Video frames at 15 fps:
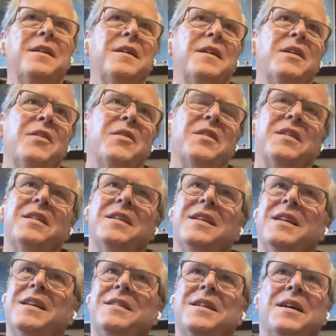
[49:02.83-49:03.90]
uh,
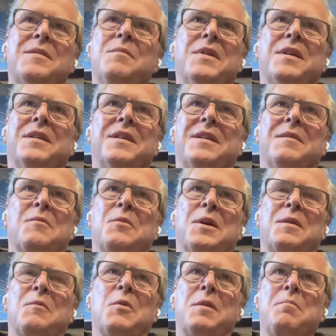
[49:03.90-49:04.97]
it doesn't it, it,
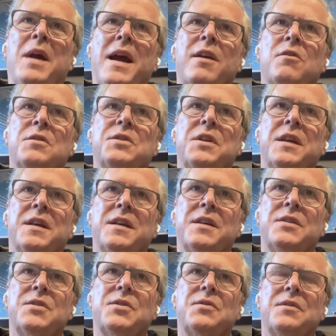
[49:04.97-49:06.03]
what what matters
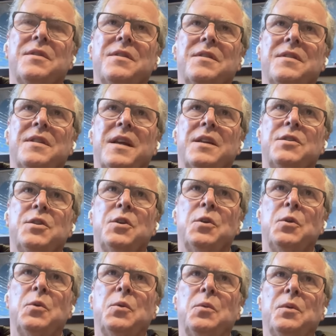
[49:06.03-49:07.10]
is that
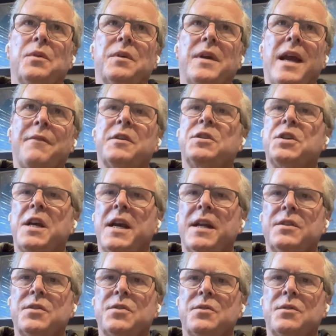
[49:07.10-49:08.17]
you have a
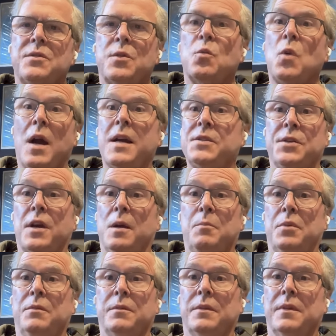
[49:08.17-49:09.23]
chance to rise
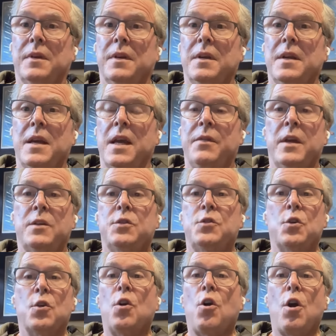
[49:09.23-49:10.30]
up mm-hmm. and
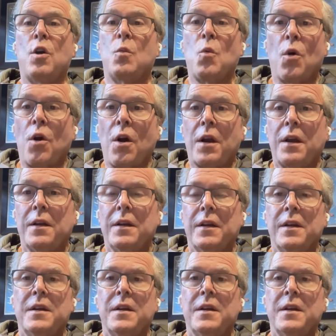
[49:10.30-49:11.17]
that your hard work